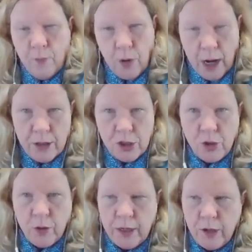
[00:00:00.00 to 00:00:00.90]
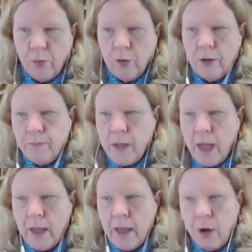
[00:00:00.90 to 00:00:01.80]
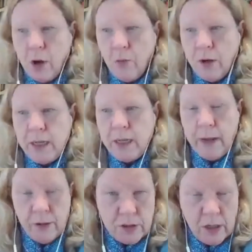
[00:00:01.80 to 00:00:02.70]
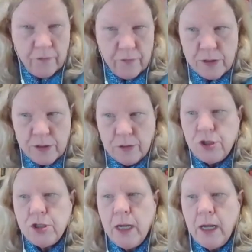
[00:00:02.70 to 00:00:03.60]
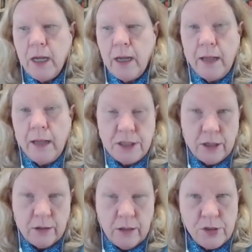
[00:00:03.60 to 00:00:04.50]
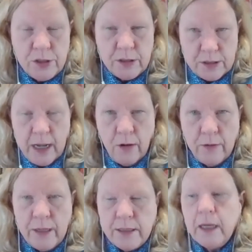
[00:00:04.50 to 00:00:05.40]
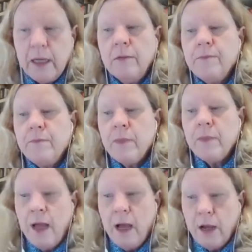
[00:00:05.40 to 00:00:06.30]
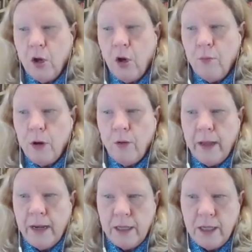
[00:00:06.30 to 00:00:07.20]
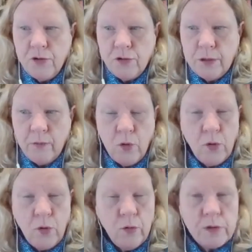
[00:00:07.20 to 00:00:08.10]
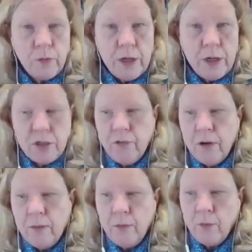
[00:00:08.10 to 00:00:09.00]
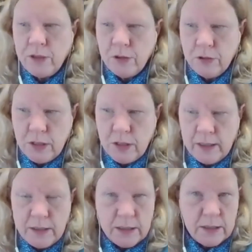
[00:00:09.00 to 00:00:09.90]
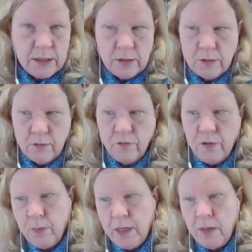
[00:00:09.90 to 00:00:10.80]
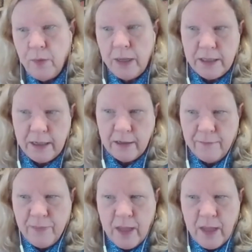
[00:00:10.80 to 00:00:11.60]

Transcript: Prior to joining Uber, Inmar worked at Microsoft Research, Altera, which is now Intel, Kobo, and Kindred at roles ranging from research scientist to VP Big Data,